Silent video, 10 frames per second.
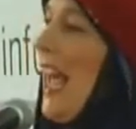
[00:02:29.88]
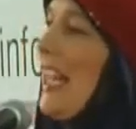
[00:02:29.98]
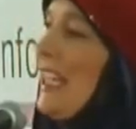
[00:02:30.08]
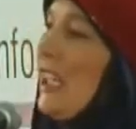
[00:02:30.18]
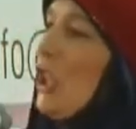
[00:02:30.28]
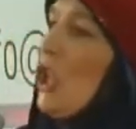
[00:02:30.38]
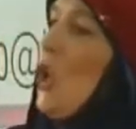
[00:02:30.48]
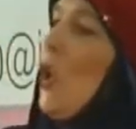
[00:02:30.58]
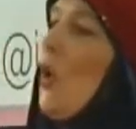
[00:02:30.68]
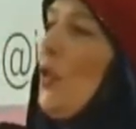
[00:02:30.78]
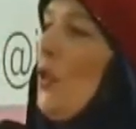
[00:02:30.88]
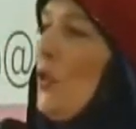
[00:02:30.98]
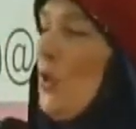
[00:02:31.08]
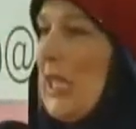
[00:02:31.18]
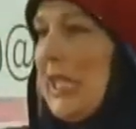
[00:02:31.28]
And it tore
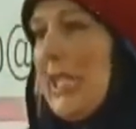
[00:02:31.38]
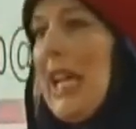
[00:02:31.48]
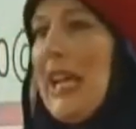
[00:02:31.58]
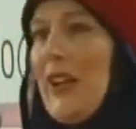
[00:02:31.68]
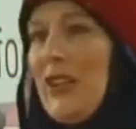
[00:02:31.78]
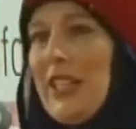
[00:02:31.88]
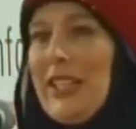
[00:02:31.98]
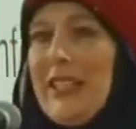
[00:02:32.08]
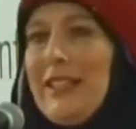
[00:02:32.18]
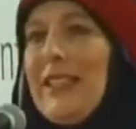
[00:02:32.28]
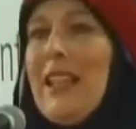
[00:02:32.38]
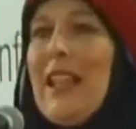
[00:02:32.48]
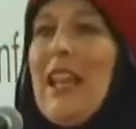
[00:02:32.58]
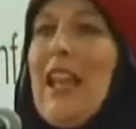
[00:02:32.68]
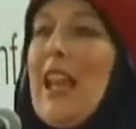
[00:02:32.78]
through this area.
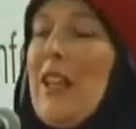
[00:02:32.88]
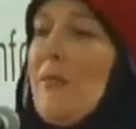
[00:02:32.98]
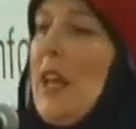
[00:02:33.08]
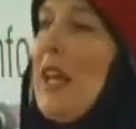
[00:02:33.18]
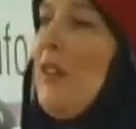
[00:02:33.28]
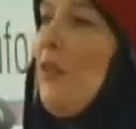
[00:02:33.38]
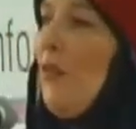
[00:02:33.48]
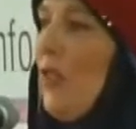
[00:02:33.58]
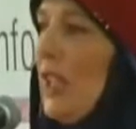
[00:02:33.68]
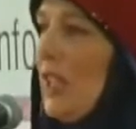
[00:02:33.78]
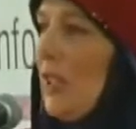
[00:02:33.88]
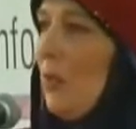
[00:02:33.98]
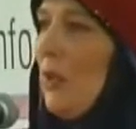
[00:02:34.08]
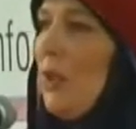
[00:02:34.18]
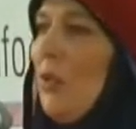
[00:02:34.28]
And my feet
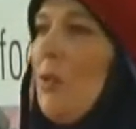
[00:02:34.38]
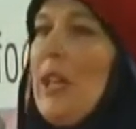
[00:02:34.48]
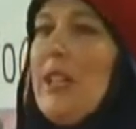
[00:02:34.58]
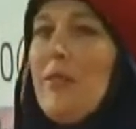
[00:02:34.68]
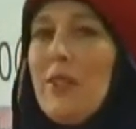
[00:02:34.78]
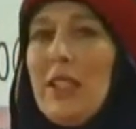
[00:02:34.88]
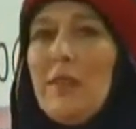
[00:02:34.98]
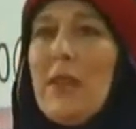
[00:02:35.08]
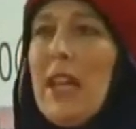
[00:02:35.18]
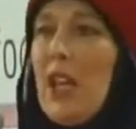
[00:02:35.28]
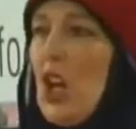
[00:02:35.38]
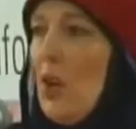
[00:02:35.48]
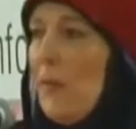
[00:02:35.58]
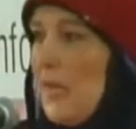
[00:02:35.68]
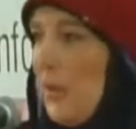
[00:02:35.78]
were waving, my
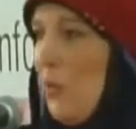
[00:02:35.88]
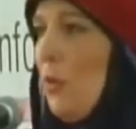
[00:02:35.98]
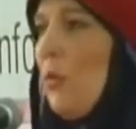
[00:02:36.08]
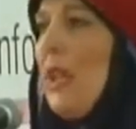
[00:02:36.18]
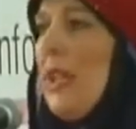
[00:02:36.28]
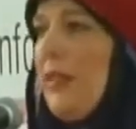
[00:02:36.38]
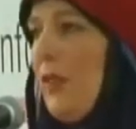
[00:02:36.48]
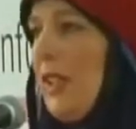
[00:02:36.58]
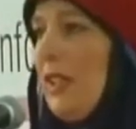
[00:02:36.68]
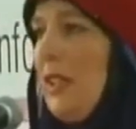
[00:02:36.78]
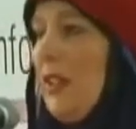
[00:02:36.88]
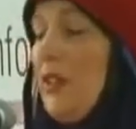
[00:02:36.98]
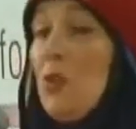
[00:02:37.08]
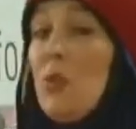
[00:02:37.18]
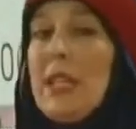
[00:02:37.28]
arms were waving.
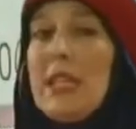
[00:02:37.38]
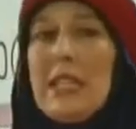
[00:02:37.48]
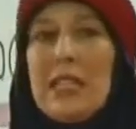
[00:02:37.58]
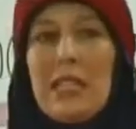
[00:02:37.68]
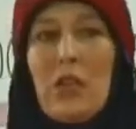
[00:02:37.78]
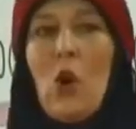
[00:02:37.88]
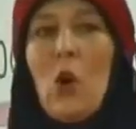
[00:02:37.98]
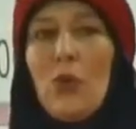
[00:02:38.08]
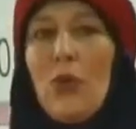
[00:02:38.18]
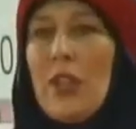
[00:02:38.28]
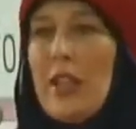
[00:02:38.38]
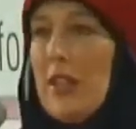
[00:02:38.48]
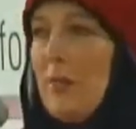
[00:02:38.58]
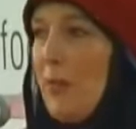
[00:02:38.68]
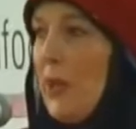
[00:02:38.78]
The wind caught
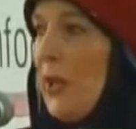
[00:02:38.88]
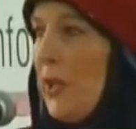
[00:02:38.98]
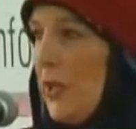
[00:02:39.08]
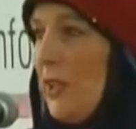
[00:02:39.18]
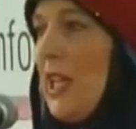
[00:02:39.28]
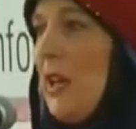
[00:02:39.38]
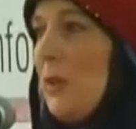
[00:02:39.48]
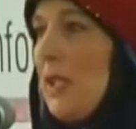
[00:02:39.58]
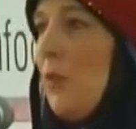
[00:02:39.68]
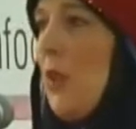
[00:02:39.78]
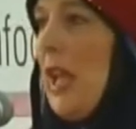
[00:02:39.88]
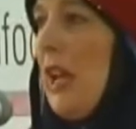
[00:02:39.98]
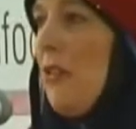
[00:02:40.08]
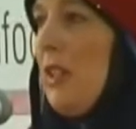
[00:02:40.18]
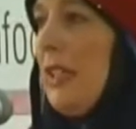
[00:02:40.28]
the burqa that I was
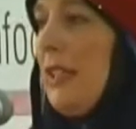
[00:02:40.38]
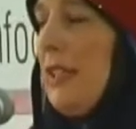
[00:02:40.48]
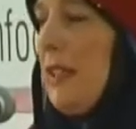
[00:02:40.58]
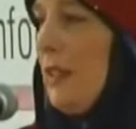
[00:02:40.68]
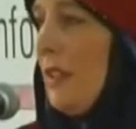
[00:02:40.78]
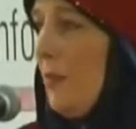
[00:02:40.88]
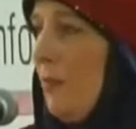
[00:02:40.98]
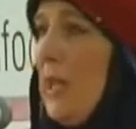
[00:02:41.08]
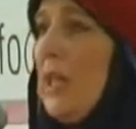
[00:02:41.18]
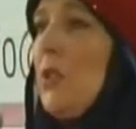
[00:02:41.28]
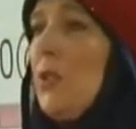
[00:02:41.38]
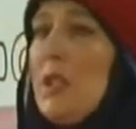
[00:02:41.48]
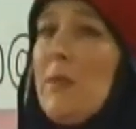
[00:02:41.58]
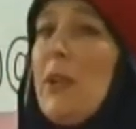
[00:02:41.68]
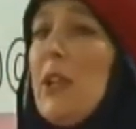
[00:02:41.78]
wearing and billowed
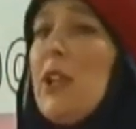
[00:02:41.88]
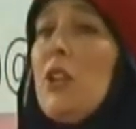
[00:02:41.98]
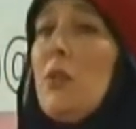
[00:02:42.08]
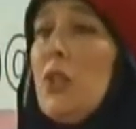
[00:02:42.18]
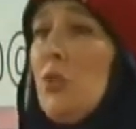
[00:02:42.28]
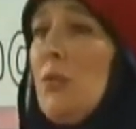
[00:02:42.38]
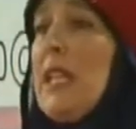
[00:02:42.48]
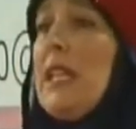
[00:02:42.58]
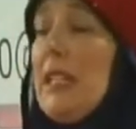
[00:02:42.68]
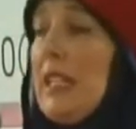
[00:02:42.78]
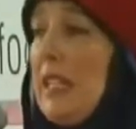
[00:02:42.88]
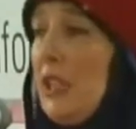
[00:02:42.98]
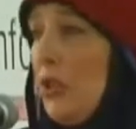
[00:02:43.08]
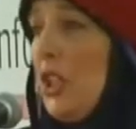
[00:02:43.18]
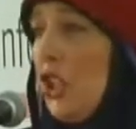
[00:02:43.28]
the burqa, which made the
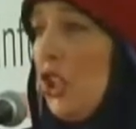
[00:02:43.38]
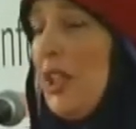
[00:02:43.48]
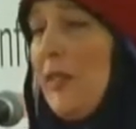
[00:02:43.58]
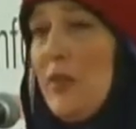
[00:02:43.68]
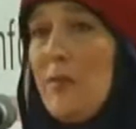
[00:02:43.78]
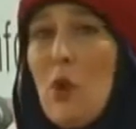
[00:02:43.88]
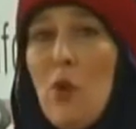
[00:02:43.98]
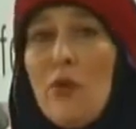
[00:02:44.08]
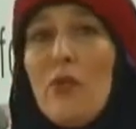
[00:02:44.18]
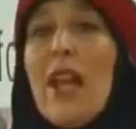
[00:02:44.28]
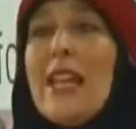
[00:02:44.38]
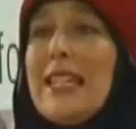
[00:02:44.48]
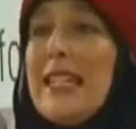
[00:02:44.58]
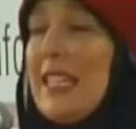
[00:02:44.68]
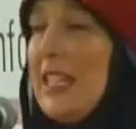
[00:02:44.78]
creature even more
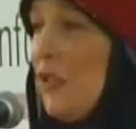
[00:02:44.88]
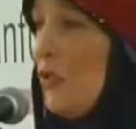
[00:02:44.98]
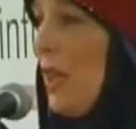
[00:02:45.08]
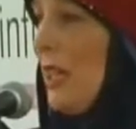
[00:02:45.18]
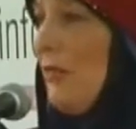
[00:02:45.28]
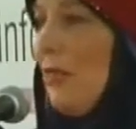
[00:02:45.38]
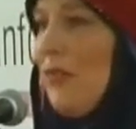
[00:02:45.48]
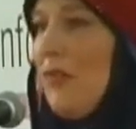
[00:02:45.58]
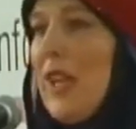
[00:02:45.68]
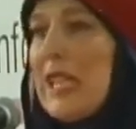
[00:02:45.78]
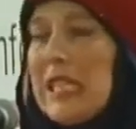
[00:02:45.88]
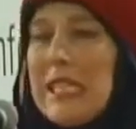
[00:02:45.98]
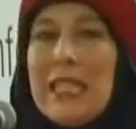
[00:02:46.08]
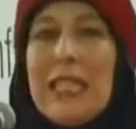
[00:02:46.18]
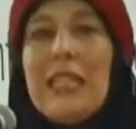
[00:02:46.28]
frightened, and it ran even
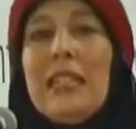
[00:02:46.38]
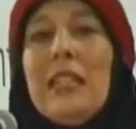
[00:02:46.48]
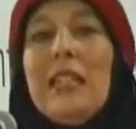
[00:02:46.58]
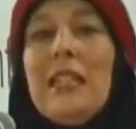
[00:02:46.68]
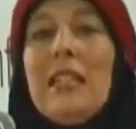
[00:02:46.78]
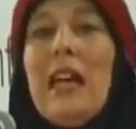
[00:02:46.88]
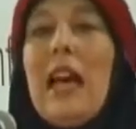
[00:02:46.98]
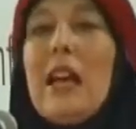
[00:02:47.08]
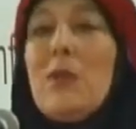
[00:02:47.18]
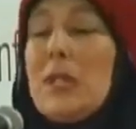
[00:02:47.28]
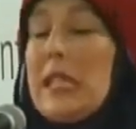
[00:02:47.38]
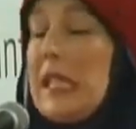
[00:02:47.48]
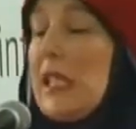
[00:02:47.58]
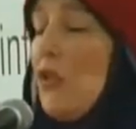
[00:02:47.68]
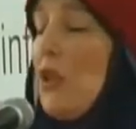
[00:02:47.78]
faster. I was
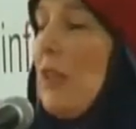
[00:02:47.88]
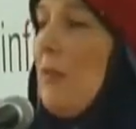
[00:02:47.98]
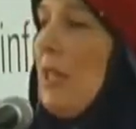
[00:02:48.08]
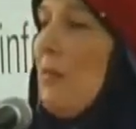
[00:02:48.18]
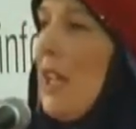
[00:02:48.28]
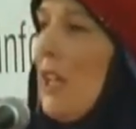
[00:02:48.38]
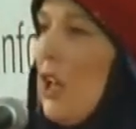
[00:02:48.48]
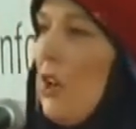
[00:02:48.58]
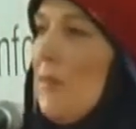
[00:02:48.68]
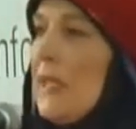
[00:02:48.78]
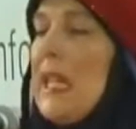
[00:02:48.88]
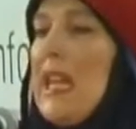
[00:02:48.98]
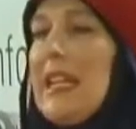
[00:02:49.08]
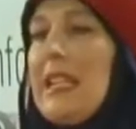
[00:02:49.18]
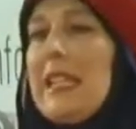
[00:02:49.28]
screaming, my arms
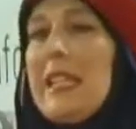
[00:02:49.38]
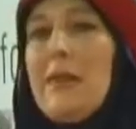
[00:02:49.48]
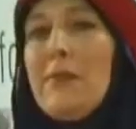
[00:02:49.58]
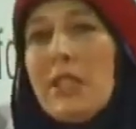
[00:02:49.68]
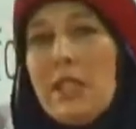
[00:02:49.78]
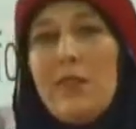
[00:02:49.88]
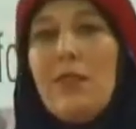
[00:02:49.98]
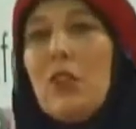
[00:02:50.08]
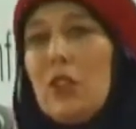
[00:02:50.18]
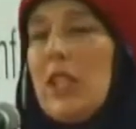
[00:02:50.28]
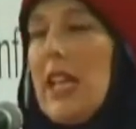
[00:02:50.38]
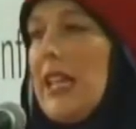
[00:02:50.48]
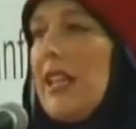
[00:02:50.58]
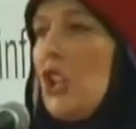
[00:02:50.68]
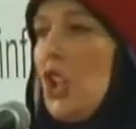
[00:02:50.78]
like this. I must have looked
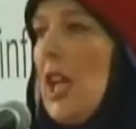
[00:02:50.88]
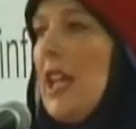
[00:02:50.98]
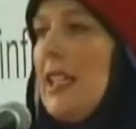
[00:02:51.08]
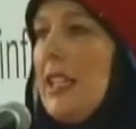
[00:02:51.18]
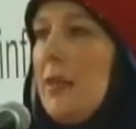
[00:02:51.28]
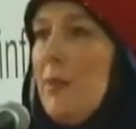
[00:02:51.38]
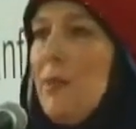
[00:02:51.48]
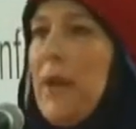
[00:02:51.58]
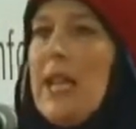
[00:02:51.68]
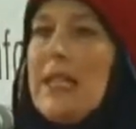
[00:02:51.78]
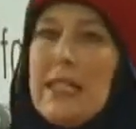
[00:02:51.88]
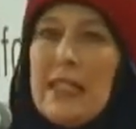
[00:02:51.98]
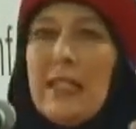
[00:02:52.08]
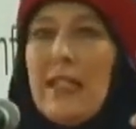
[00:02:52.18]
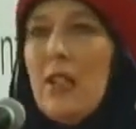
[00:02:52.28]
like a giant bat